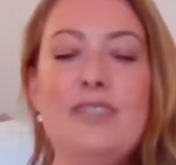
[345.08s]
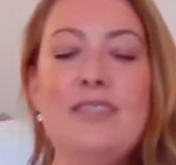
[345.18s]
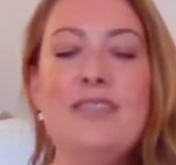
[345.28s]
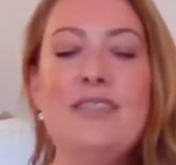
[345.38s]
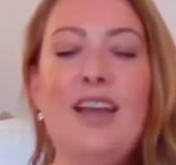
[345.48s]

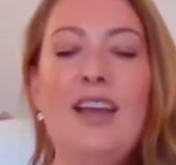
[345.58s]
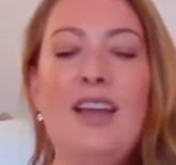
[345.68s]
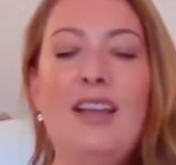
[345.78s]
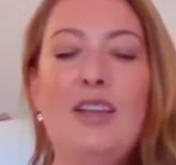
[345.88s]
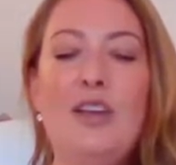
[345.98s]
And
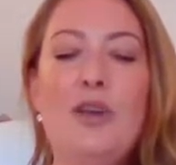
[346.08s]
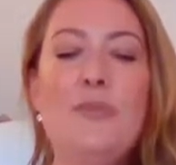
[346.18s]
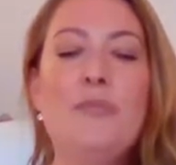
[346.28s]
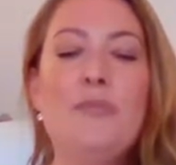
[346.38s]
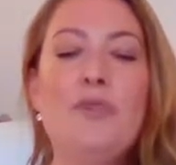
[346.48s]
today
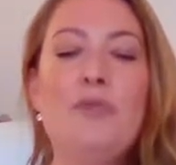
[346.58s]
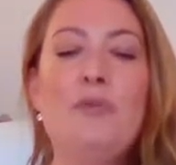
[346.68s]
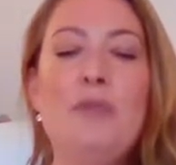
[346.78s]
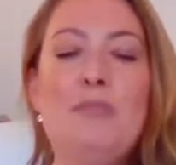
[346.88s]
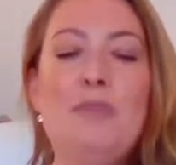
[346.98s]

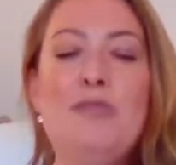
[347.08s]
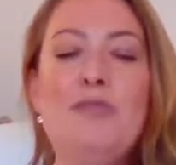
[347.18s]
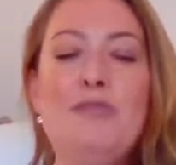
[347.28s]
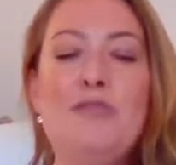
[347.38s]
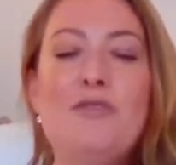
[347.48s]
we'll be
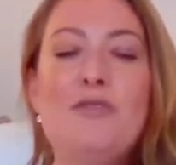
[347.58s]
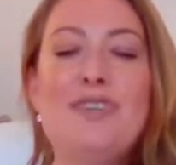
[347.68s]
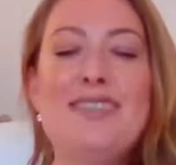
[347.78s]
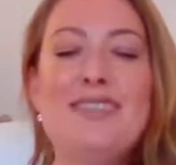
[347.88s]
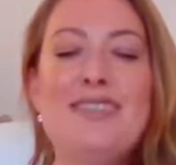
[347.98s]
moving
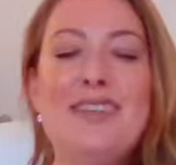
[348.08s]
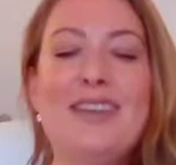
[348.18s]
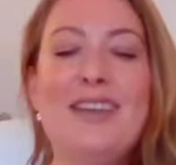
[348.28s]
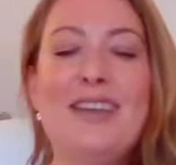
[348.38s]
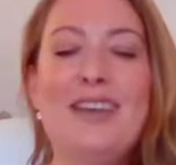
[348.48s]
forward
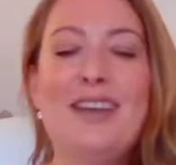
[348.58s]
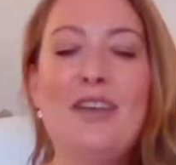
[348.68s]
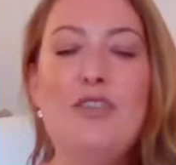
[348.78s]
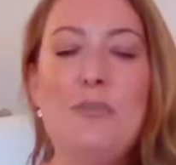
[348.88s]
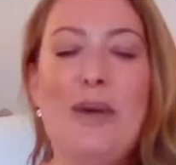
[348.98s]

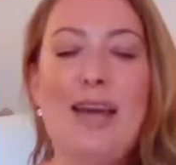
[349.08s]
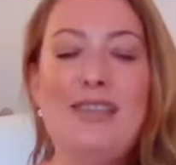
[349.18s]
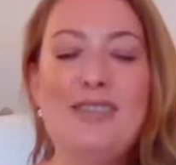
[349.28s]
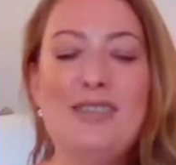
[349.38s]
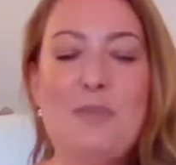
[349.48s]
at the
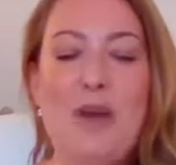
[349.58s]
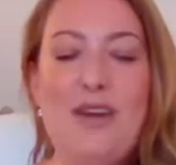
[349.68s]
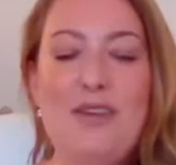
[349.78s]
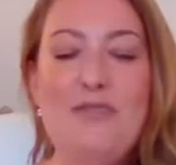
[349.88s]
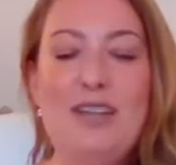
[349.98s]
pace that's
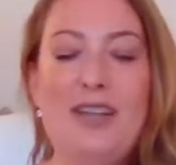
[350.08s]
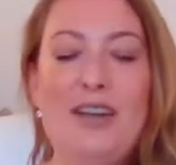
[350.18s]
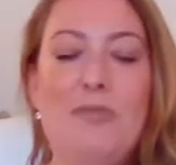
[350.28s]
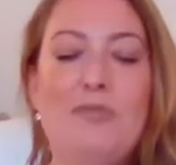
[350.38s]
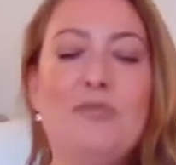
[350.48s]
perfectly
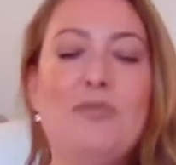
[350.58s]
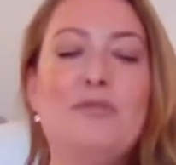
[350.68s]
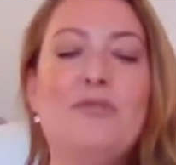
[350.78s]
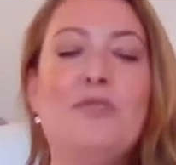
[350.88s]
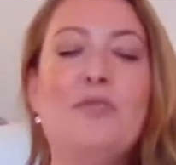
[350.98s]

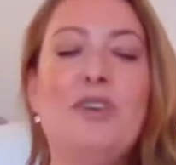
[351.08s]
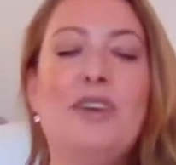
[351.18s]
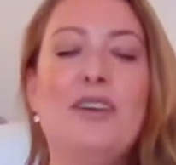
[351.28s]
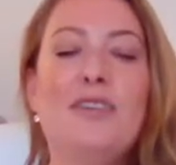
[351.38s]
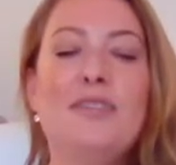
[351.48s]
comfortable for
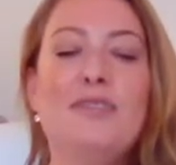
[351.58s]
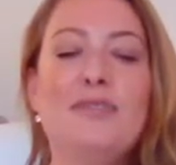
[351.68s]
you.